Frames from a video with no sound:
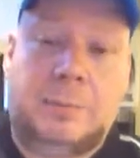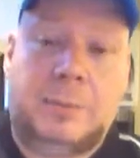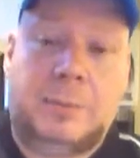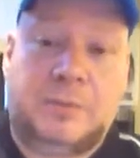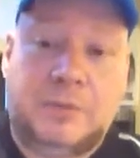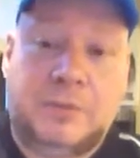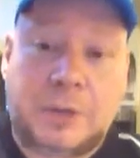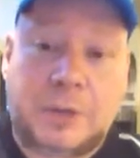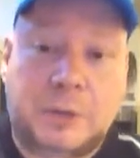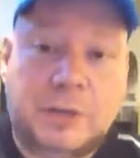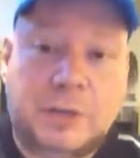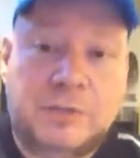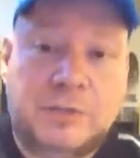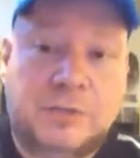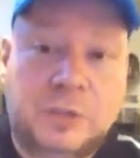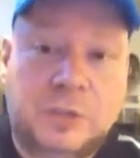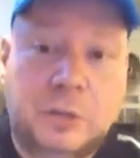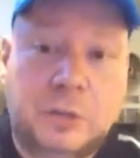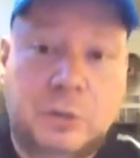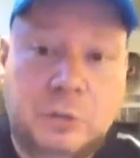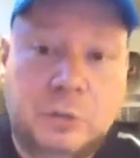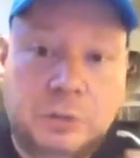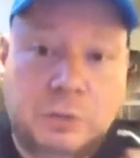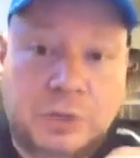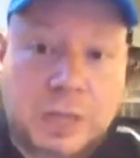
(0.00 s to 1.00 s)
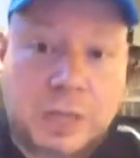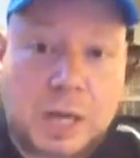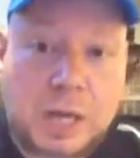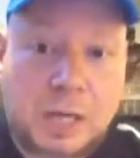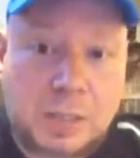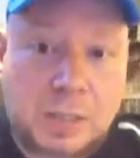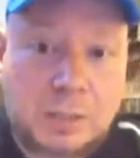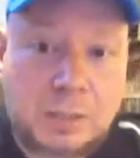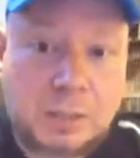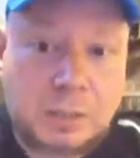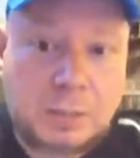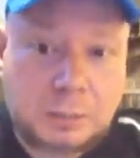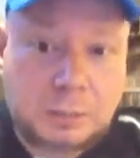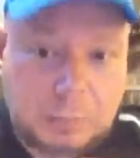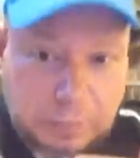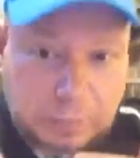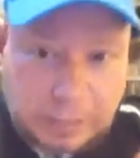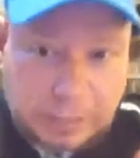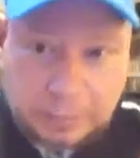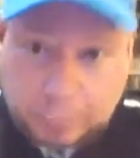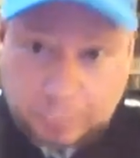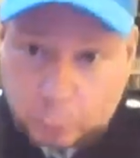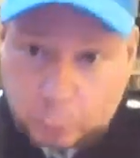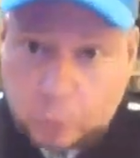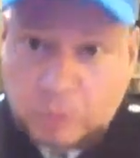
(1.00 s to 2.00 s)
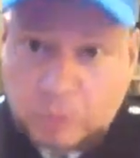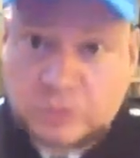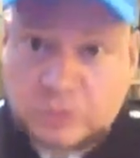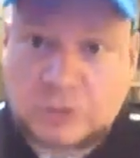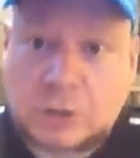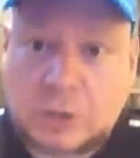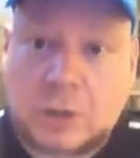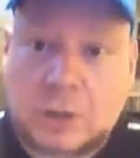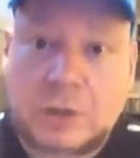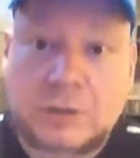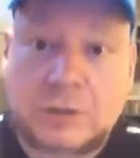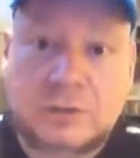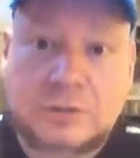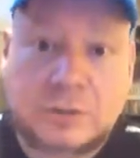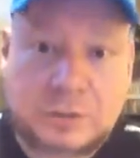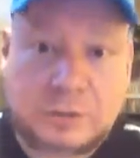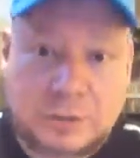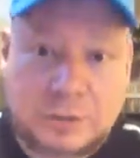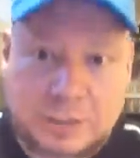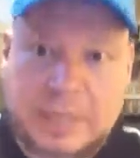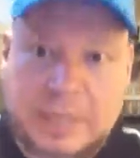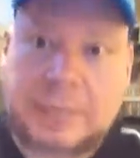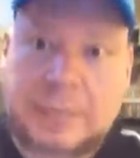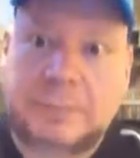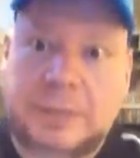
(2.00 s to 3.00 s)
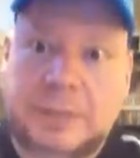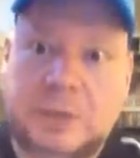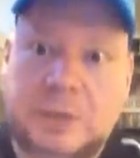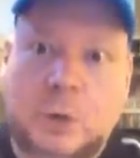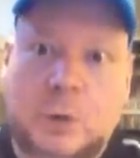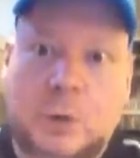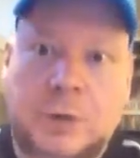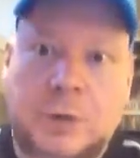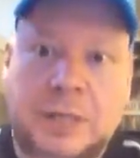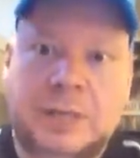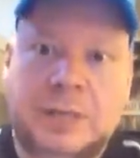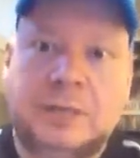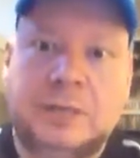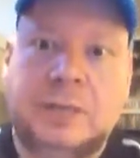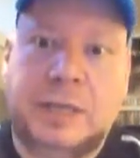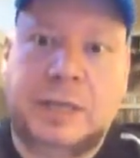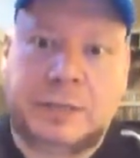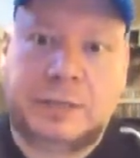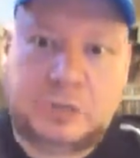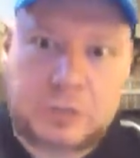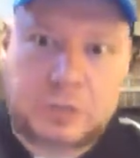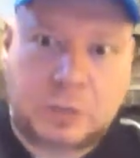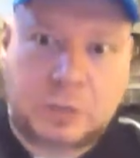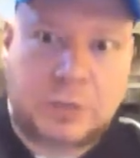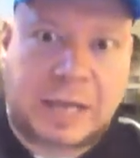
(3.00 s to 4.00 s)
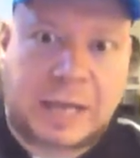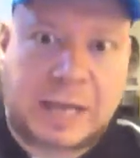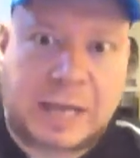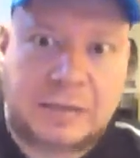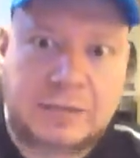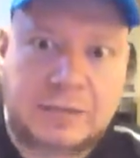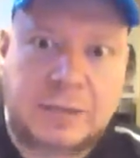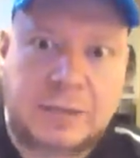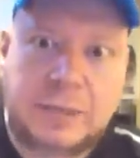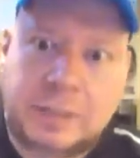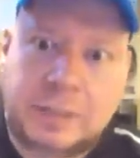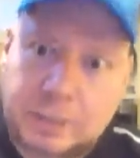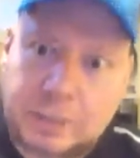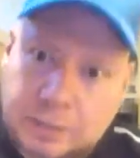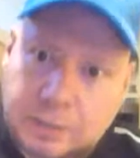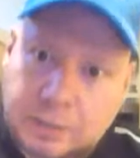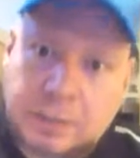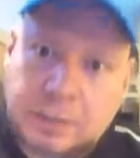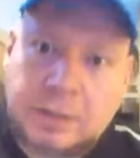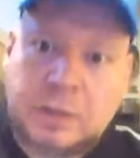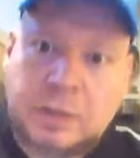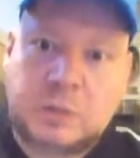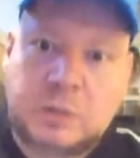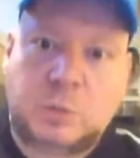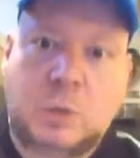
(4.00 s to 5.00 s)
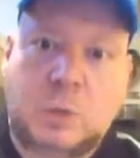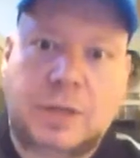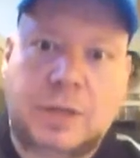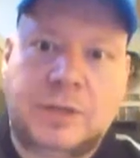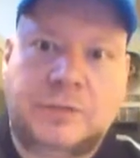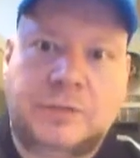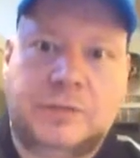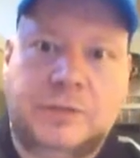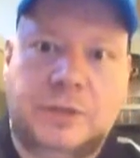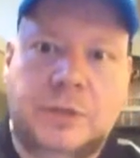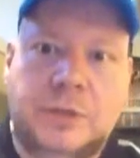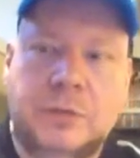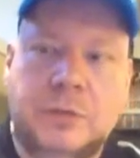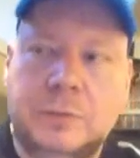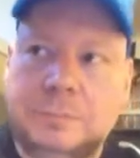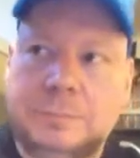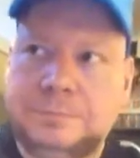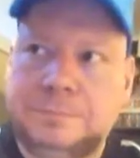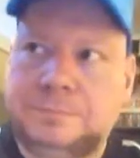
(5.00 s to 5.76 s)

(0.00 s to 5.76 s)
Very few young, like porn stars, get me going. Like Jill Cassidy is one of the few.